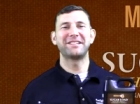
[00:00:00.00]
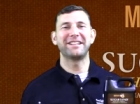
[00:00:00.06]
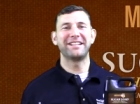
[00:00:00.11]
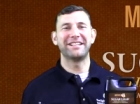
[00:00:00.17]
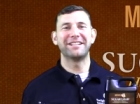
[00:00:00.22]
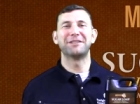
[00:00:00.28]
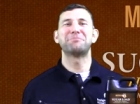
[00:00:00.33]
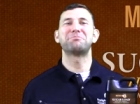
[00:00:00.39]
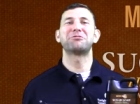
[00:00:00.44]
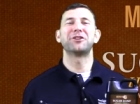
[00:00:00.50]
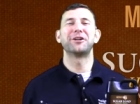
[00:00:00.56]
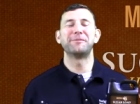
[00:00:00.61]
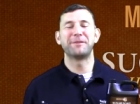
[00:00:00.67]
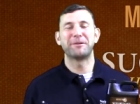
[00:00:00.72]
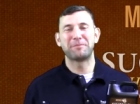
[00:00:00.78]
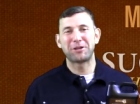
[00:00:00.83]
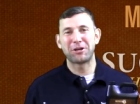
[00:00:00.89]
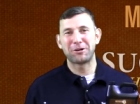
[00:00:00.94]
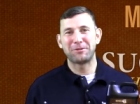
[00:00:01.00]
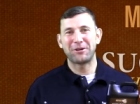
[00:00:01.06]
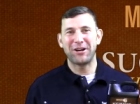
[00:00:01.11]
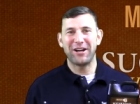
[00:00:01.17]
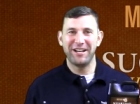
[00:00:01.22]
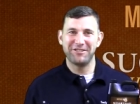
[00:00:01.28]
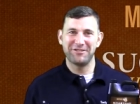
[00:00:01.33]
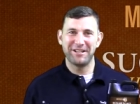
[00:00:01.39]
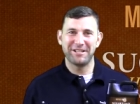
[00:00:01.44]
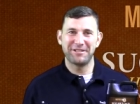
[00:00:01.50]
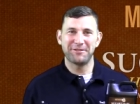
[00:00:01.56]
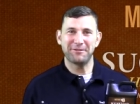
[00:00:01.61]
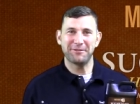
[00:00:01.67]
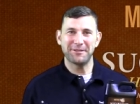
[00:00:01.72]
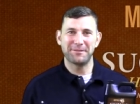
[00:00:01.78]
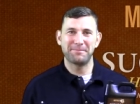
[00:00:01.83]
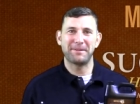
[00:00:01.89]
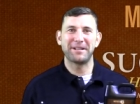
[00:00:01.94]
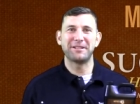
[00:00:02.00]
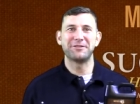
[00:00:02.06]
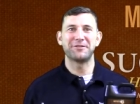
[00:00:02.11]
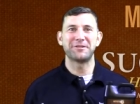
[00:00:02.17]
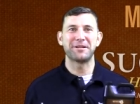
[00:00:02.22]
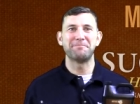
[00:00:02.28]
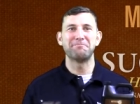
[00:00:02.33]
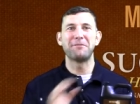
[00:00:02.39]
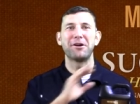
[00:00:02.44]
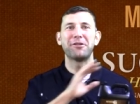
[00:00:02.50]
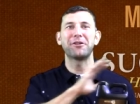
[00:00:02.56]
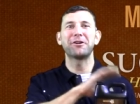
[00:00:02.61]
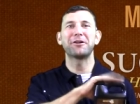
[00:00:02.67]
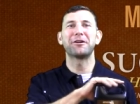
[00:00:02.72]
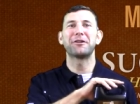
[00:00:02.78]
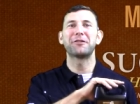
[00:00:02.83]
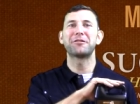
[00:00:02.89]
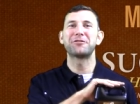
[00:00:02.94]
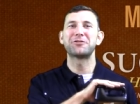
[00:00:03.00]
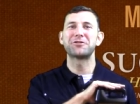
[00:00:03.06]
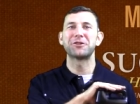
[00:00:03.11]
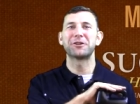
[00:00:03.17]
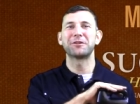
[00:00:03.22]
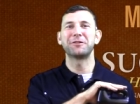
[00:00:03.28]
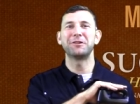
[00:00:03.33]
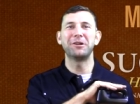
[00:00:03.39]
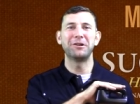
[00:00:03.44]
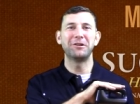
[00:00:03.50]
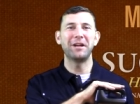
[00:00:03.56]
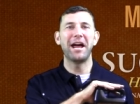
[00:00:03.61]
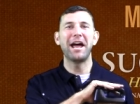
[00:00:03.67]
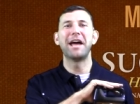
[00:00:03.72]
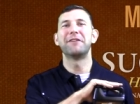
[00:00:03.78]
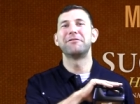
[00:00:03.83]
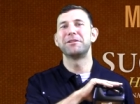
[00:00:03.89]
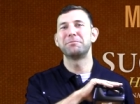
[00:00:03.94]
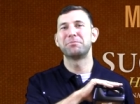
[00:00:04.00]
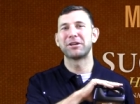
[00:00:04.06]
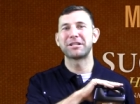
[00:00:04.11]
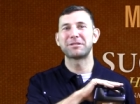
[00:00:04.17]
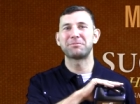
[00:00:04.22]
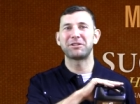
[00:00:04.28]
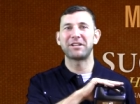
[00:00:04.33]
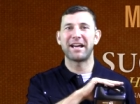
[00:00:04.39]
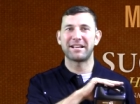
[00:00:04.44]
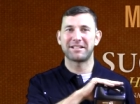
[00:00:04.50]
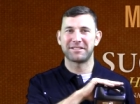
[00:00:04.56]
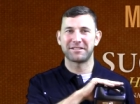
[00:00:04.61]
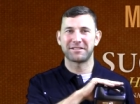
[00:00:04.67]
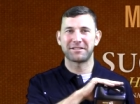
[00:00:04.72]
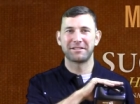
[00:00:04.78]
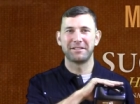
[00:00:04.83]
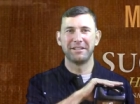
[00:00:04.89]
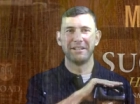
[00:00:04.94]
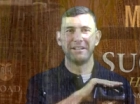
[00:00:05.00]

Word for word: tea a premium carbohydrate source by using Mother Earth Sugar Load Heavy Brix Molasses.